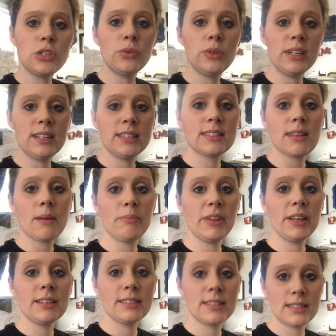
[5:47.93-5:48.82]
you need
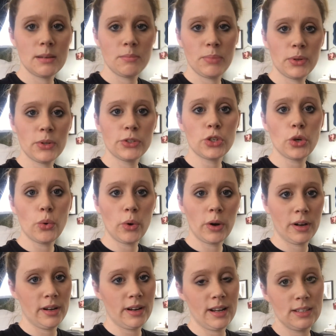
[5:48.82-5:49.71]
something simple to
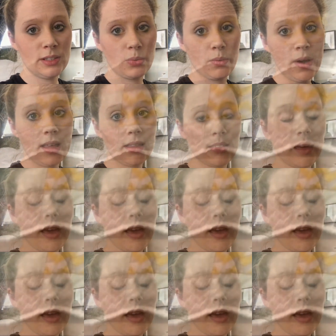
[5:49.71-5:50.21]
organize with.